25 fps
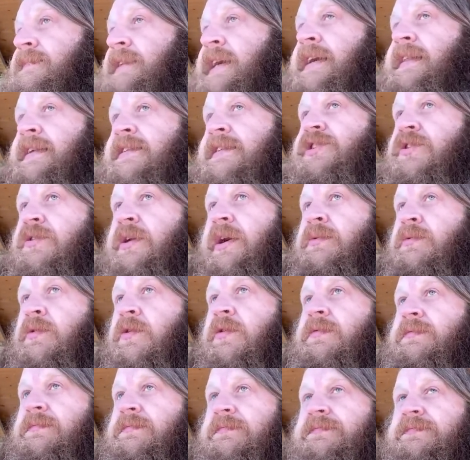Yeah, that's a great
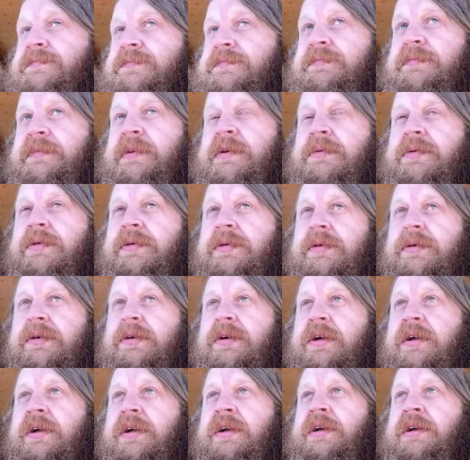role.
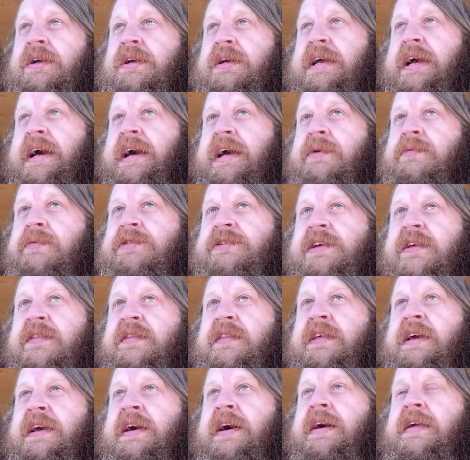Yeah, he was in
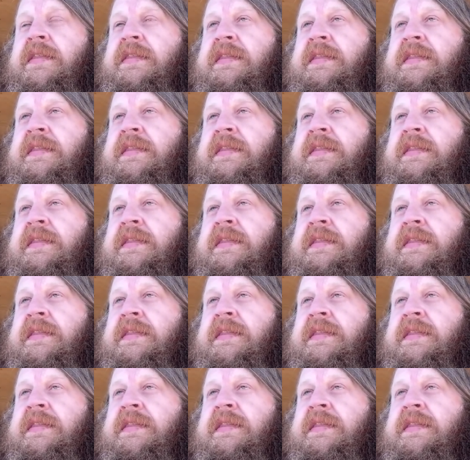the...